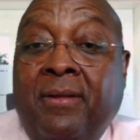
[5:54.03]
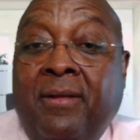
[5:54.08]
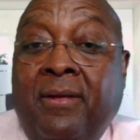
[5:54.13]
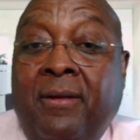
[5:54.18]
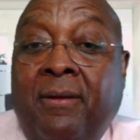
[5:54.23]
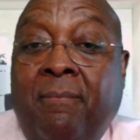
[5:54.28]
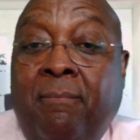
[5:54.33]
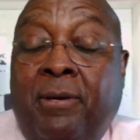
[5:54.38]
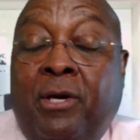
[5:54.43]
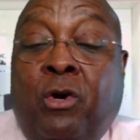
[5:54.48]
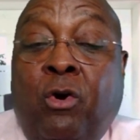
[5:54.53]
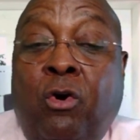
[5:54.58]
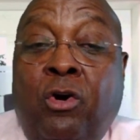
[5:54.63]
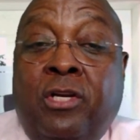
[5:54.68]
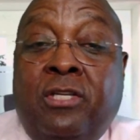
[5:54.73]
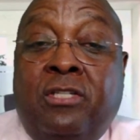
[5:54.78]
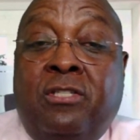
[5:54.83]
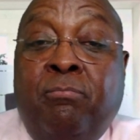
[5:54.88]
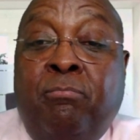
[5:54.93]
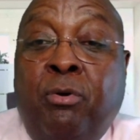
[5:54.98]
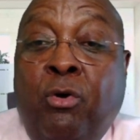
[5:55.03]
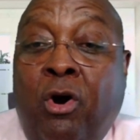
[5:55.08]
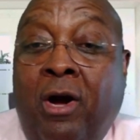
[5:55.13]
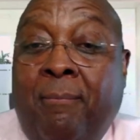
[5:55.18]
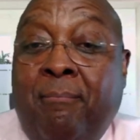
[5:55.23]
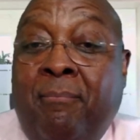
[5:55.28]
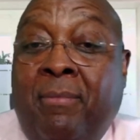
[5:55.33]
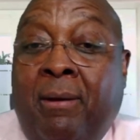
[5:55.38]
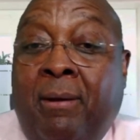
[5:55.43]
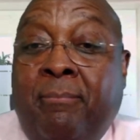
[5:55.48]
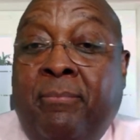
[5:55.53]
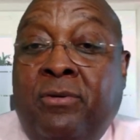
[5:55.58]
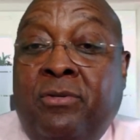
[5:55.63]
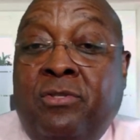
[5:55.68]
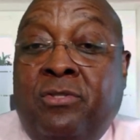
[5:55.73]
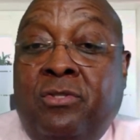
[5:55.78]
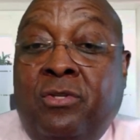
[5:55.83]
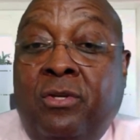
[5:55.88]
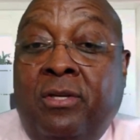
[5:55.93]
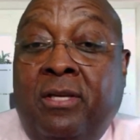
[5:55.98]
because board
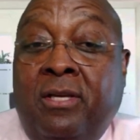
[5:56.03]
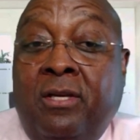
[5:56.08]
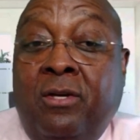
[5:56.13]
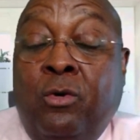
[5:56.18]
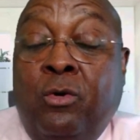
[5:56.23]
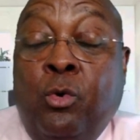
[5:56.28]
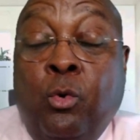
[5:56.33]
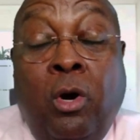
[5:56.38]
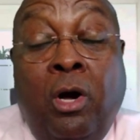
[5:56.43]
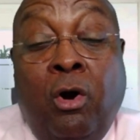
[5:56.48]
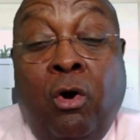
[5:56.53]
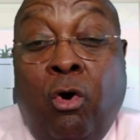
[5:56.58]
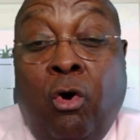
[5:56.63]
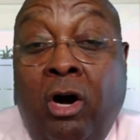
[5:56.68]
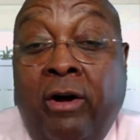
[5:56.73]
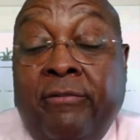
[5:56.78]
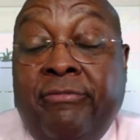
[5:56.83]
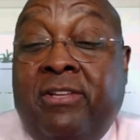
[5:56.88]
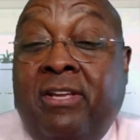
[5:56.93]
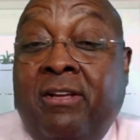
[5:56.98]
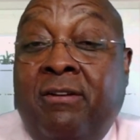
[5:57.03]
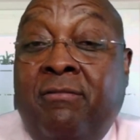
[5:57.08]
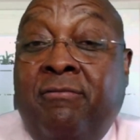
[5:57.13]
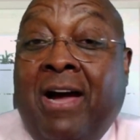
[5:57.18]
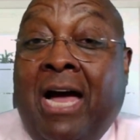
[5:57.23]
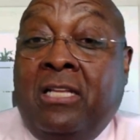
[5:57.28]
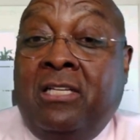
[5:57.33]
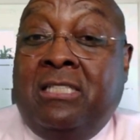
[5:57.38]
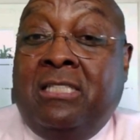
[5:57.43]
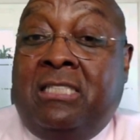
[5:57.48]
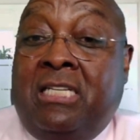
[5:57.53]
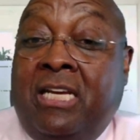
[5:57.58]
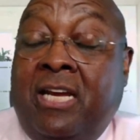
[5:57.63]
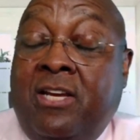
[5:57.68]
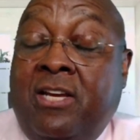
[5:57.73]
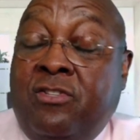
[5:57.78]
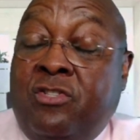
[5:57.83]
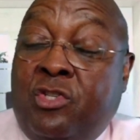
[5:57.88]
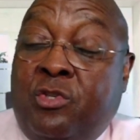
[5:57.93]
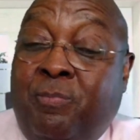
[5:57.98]
members who are often
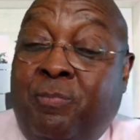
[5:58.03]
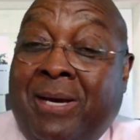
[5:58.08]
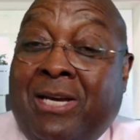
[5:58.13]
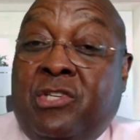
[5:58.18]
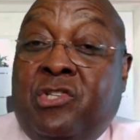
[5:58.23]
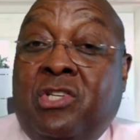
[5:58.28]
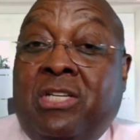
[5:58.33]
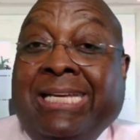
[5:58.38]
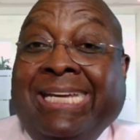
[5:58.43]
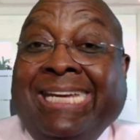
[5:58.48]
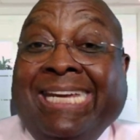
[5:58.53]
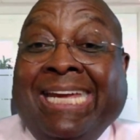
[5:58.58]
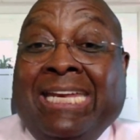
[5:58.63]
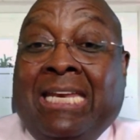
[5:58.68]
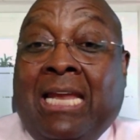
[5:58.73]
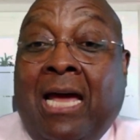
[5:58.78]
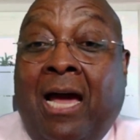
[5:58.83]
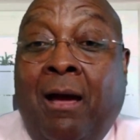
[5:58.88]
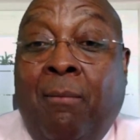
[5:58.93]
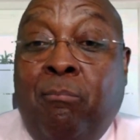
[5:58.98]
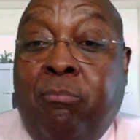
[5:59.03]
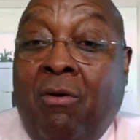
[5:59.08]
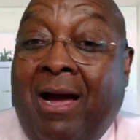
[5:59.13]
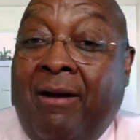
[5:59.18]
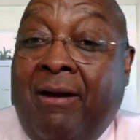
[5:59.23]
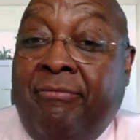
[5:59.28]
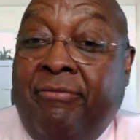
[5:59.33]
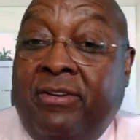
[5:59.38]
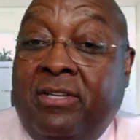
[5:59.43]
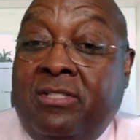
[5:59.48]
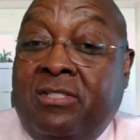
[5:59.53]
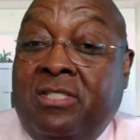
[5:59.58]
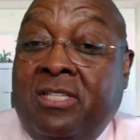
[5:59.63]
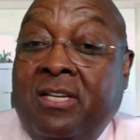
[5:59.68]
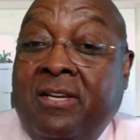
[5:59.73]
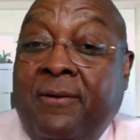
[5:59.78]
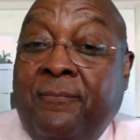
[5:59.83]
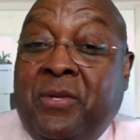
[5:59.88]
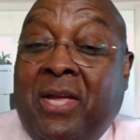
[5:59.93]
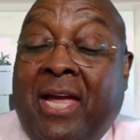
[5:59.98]
volunteers, especially in nonprofits
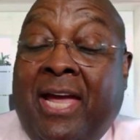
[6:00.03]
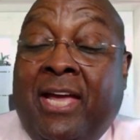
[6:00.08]
and